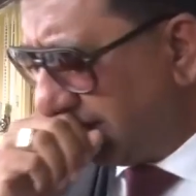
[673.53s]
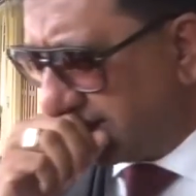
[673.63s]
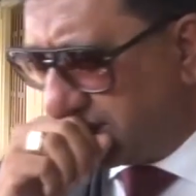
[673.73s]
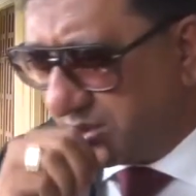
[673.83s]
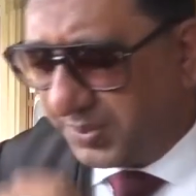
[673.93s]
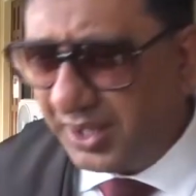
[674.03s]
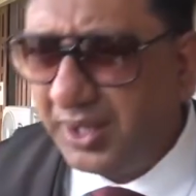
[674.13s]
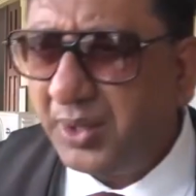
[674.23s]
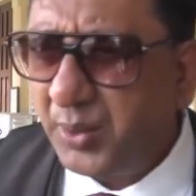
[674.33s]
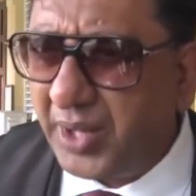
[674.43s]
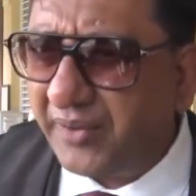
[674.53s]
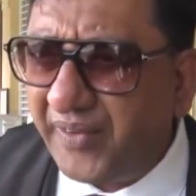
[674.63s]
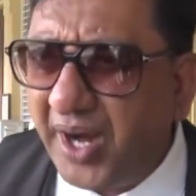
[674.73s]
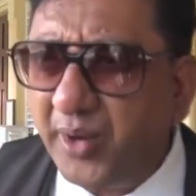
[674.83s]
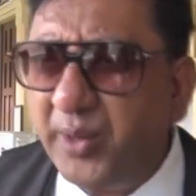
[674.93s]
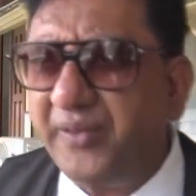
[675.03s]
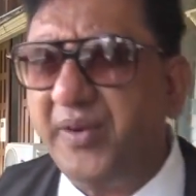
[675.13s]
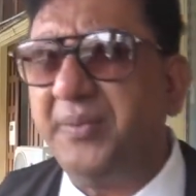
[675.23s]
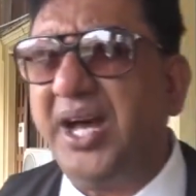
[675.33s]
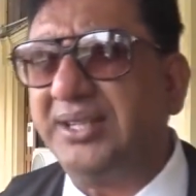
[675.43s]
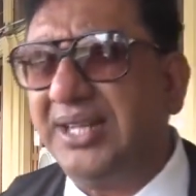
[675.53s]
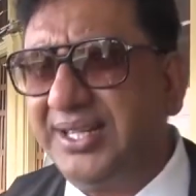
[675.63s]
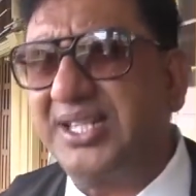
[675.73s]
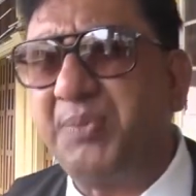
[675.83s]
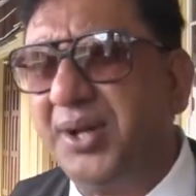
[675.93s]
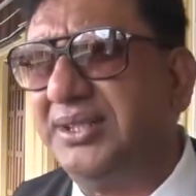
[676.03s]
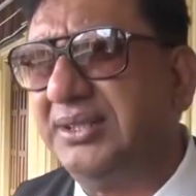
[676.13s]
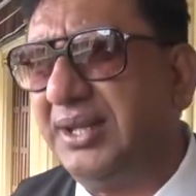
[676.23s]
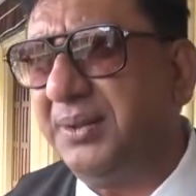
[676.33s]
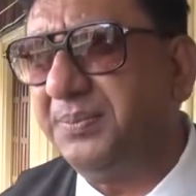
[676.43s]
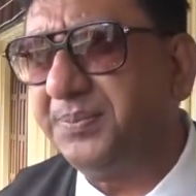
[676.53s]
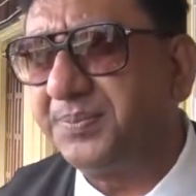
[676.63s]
excuse me, we are far away from that at this point in time.